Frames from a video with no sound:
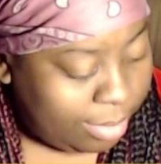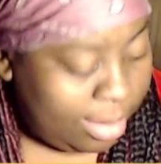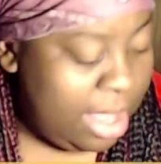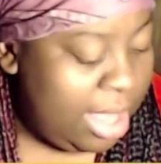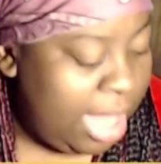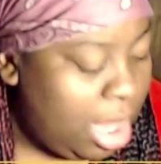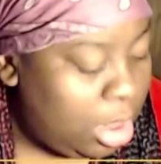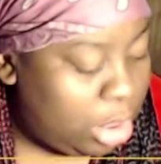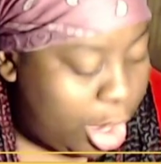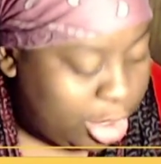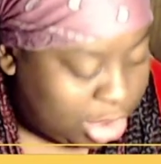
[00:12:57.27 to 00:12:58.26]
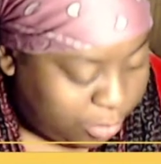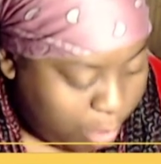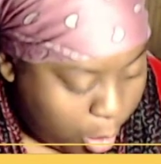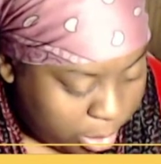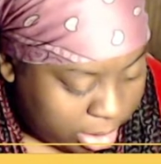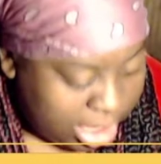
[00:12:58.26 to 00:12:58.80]
He lurched forward,
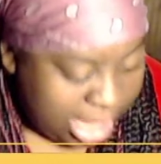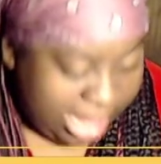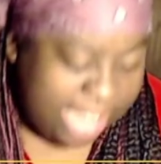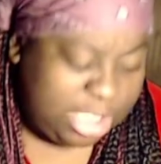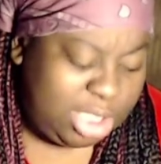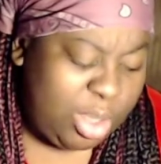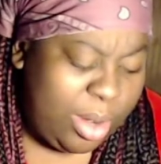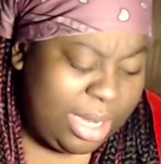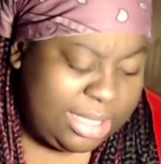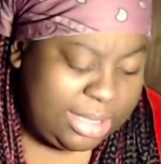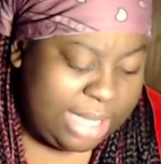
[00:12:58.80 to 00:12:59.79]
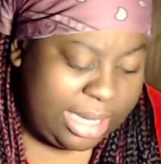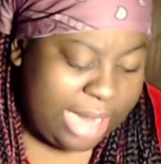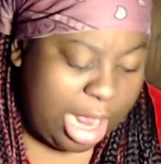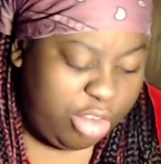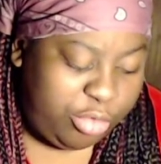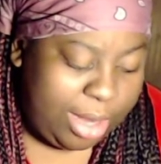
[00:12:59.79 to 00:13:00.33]
his sword extended out in
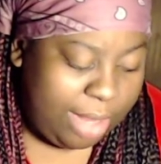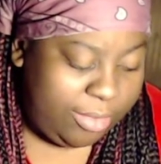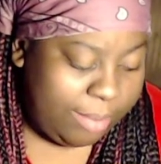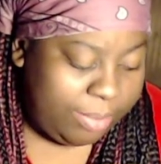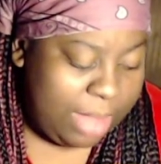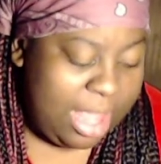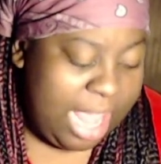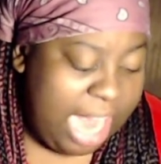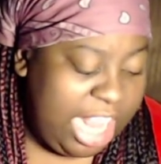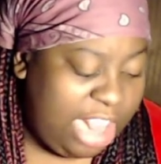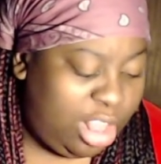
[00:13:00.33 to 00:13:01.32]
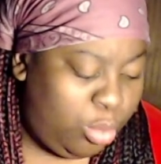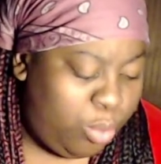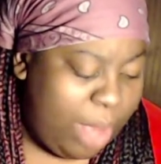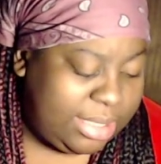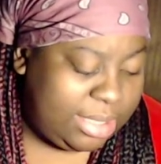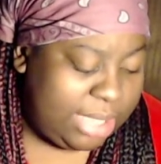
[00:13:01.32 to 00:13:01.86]
front of him, and he thrust
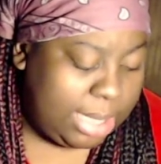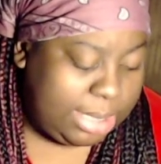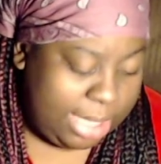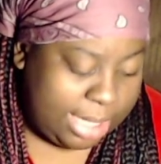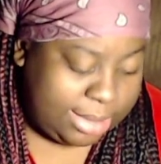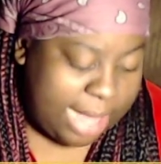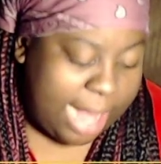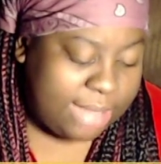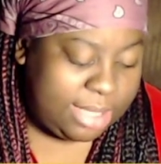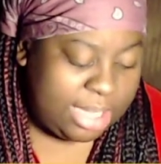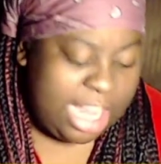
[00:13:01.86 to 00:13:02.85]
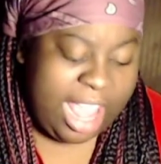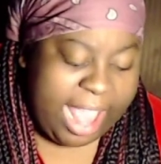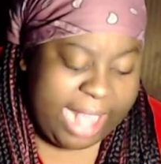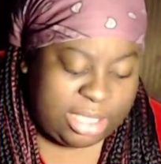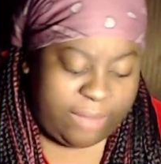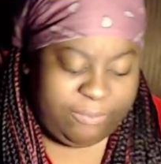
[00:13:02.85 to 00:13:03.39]
it into the assassin as
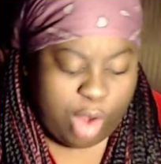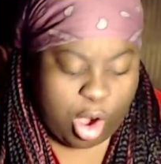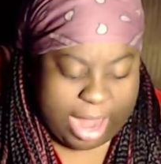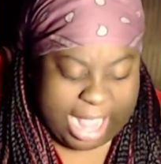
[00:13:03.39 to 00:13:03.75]
far as